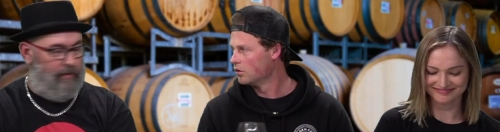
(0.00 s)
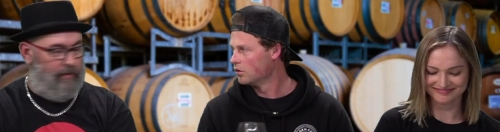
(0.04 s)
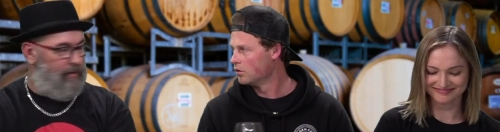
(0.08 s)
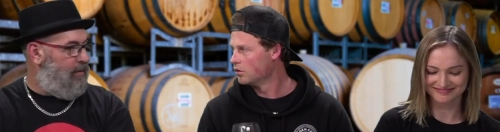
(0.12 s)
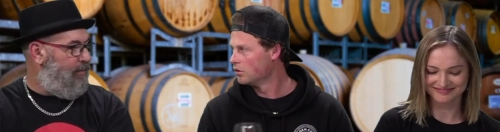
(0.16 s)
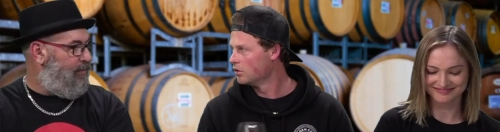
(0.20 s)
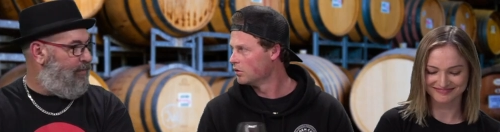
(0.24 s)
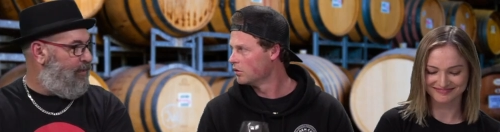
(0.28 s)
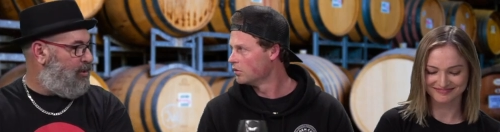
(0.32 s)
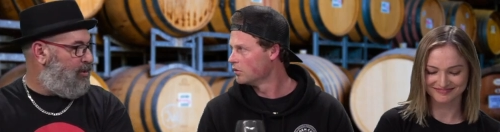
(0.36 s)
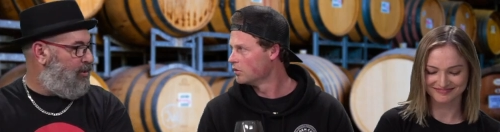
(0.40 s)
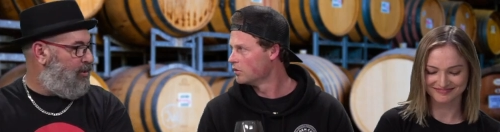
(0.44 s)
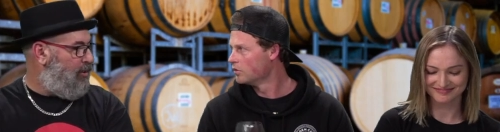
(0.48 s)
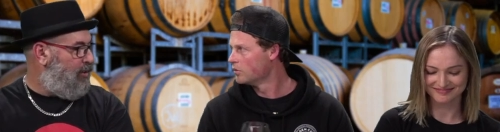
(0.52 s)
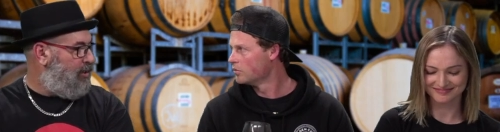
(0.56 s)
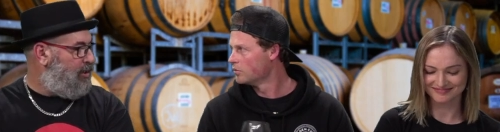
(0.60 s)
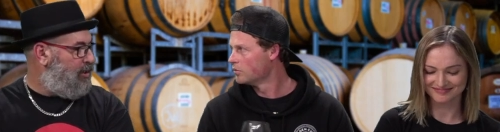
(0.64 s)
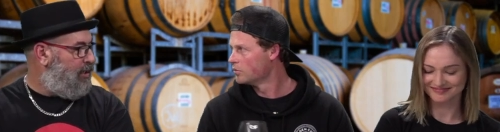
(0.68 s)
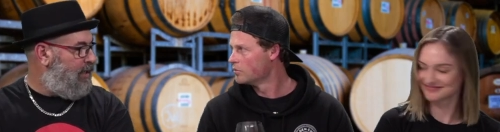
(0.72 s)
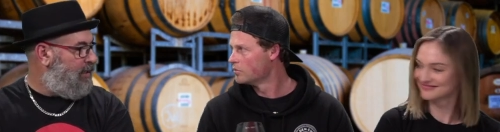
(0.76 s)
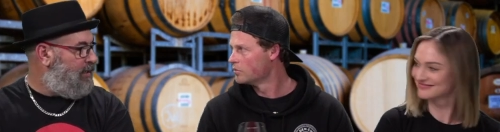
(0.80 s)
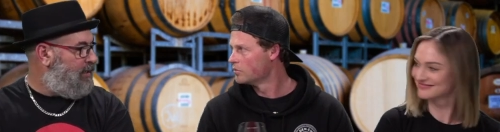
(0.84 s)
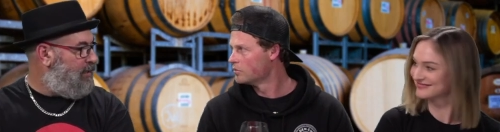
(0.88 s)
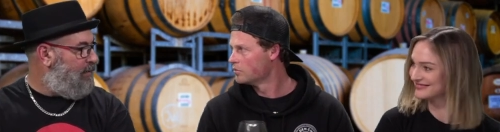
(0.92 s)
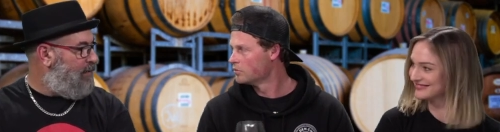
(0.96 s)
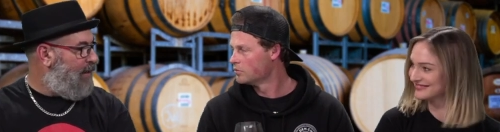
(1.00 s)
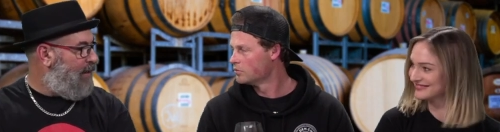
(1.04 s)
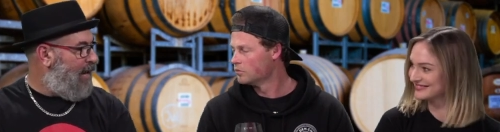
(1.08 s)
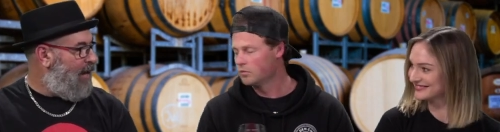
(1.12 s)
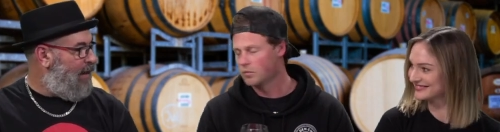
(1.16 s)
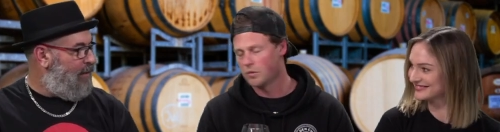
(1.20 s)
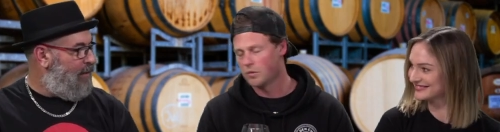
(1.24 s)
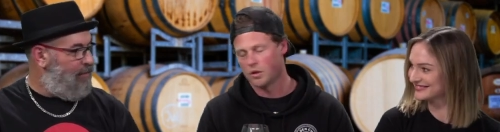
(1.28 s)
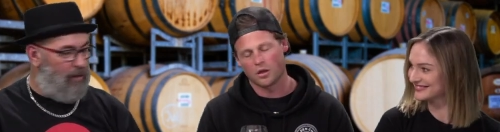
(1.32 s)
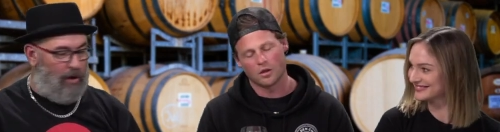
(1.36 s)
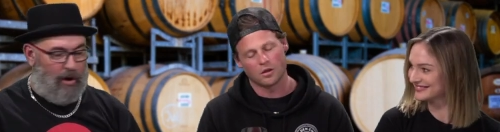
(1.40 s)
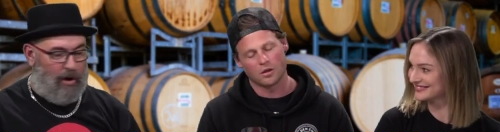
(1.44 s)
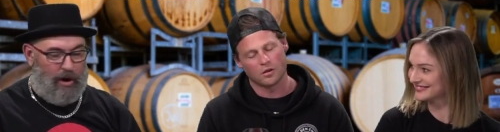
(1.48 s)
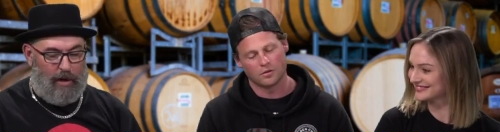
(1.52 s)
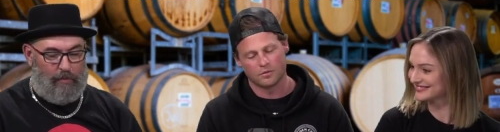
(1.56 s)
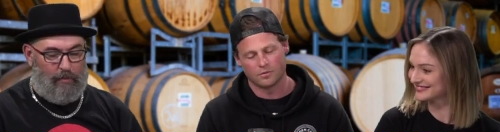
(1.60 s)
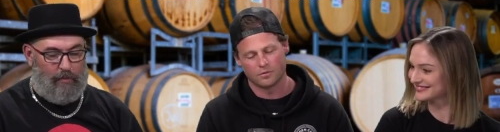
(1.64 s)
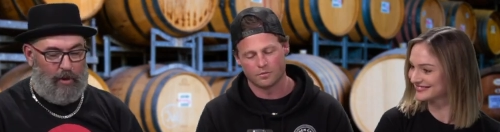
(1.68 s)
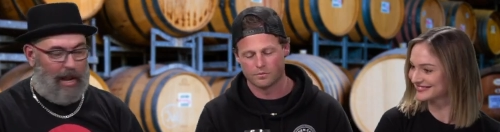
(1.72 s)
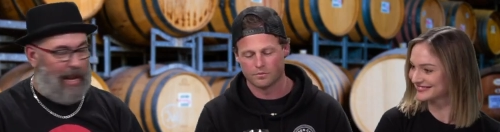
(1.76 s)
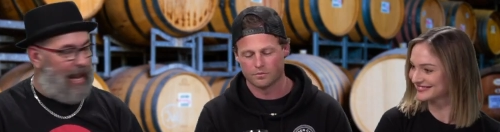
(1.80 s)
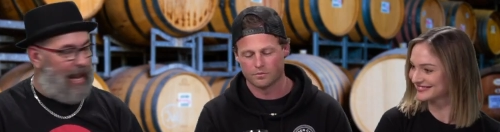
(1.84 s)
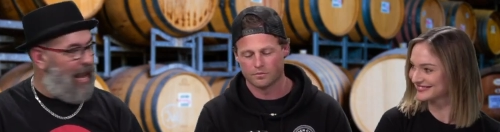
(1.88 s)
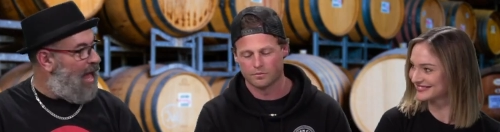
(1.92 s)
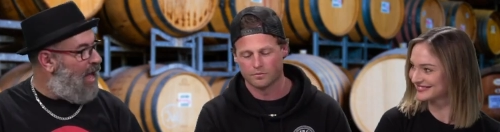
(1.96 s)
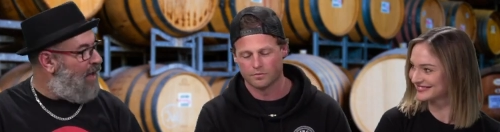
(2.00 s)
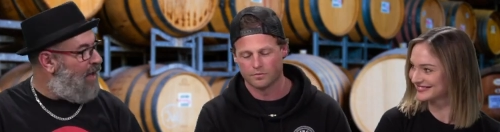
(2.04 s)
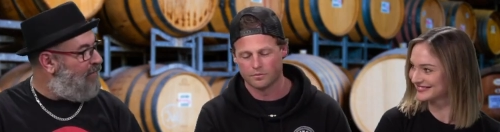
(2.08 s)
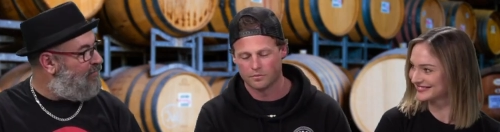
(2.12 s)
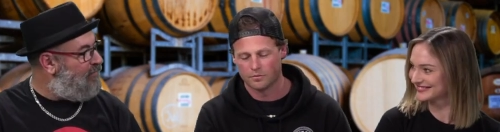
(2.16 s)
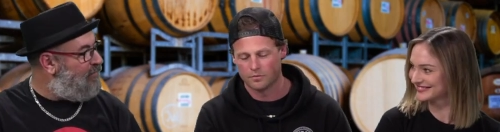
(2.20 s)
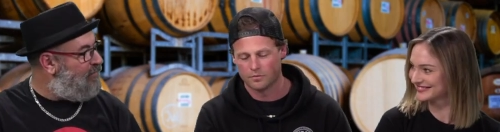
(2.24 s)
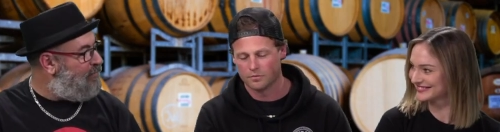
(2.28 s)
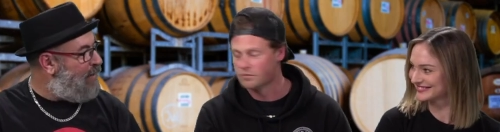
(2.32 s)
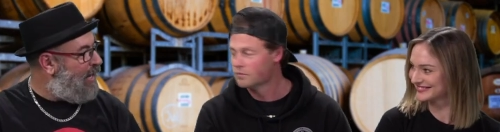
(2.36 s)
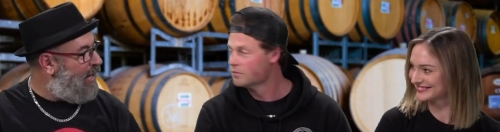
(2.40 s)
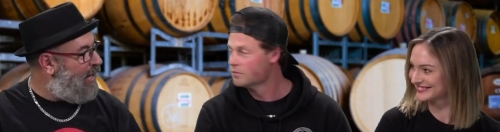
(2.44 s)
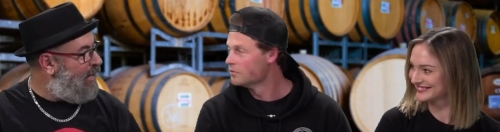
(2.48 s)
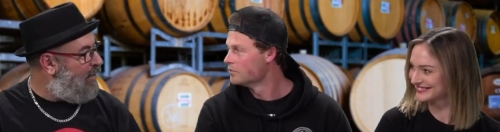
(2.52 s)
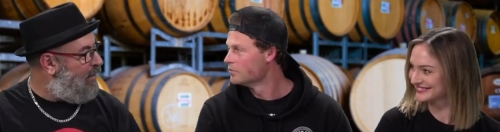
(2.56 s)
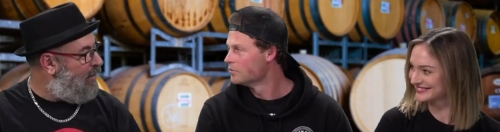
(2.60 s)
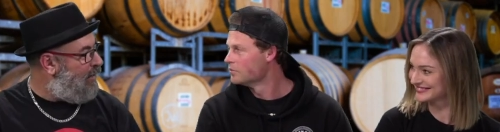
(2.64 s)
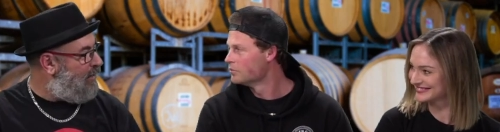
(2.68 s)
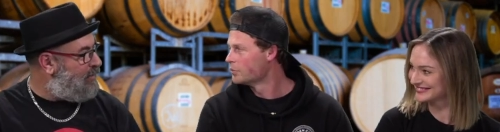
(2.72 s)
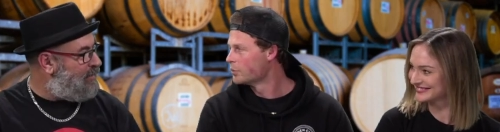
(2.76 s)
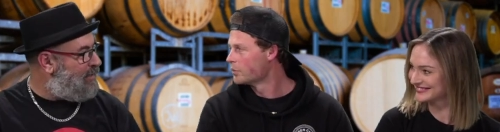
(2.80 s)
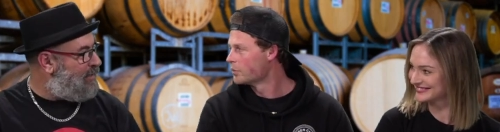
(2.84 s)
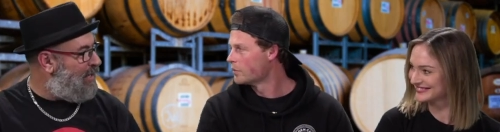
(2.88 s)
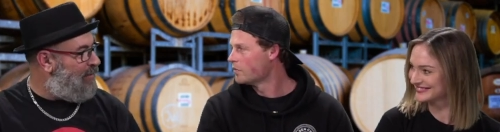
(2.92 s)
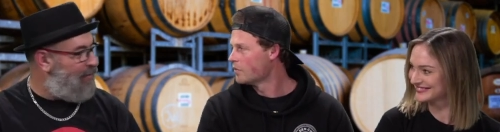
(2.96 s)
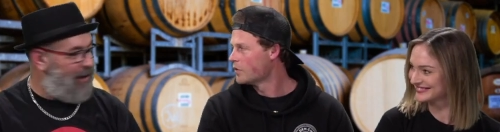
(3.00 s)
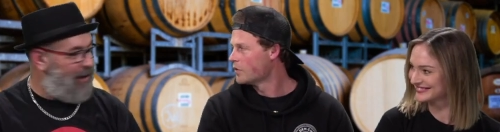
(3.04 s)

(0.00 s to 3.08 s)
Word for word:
Speaker 1: the Petrucci's about my love for Pinot, because they